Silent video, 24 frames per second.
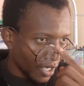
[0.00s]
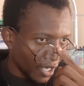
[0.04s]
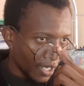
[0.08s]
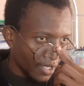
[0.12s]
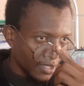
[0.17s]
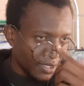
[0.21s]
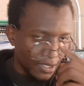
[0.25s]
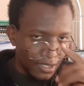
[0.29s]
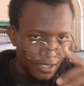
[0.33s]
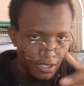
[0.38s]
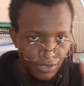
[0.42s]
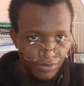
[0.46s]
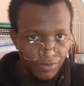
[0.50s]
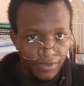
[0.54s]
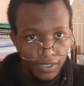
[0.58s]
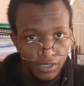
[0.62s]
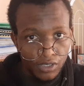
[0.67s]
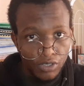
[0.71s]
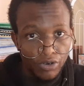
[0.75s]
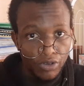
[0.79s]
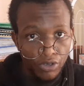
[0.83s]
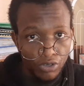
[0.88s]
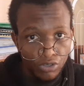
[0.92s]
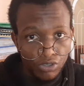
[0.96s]

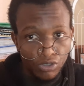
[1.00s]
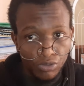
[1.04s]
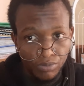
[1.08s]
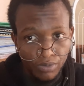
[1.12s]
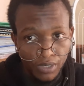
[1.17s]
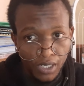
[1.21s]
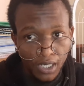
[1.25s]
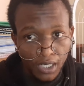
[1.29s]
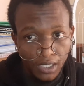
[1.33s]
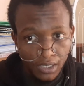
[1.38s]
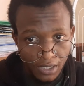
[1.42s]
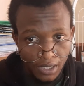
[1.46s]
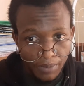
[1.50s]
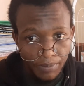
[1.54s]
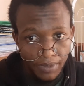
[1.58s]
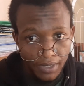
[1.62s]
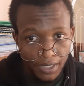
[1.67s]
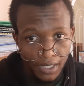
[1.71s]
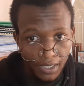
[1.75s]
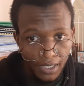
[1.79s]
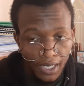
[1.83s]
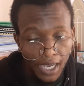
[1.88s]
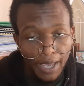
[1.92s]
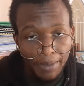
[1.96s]
satisfactory YouTube channel, something
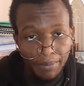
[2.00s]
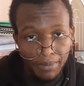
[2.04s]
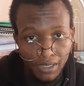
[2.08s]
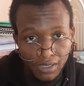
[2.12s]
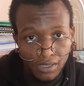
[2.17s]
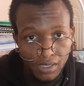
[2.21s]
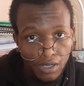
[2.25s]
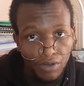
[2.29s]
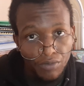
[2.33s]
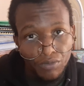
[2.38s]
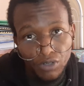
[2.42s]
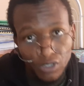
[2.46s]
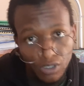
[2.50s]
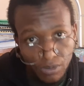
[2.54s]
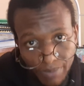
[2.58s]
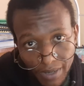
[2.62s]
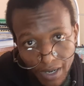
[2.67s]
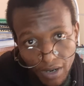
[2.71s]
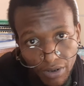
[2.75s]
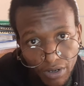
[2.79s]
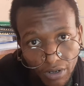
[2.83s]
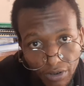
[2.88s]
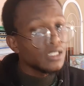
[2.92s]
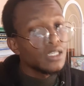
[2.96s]
that I myself was
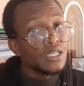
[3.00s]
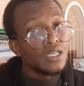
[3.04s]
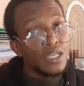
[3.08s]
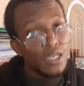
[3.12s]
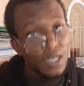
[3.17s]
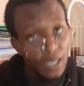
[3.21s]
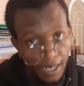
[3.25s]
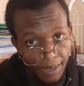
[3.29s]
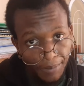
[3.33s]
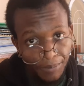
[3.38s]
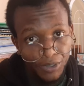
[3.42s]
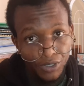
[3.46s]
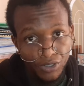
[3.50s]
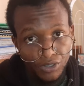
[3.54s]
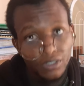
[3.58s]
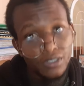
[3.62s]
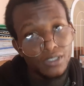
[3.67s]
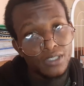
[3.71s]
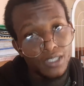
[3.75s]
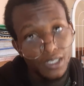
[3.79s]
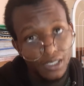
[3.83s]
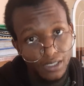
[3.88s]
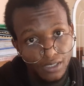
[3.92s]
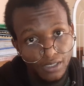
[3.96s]
proud of. I'm going to
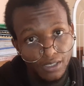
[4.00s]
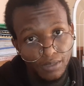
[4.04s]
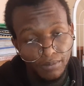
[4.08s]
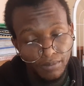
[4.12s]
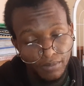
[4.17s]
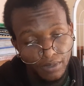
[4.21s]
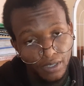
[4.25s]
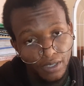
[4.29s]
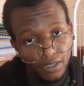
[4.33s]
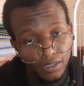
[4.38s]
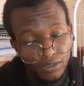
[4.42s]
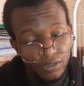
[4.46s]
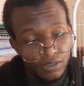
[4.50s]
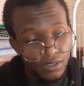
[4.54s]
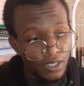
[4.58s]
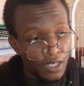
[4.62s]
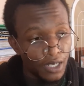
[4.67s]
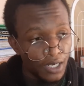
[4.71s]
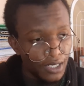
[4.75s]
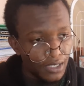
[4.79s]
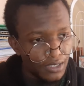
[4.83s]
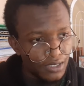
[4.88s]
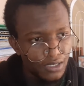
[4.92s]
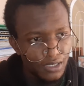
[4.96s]
discuss them here today.
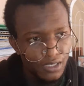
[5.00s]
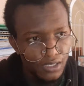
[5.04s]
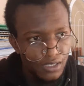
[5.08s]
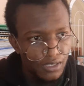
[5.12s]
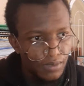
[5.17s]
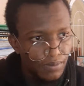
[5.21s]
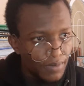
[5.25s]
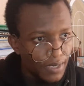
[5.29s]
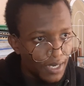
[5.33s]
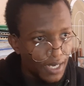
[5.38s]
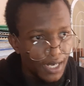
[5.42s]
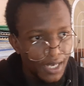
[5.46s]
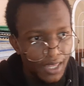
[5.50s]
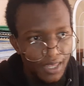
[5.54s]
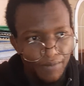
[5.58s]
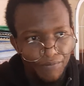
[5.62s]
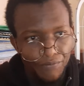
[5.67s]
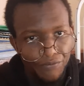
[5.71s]
Let's just make them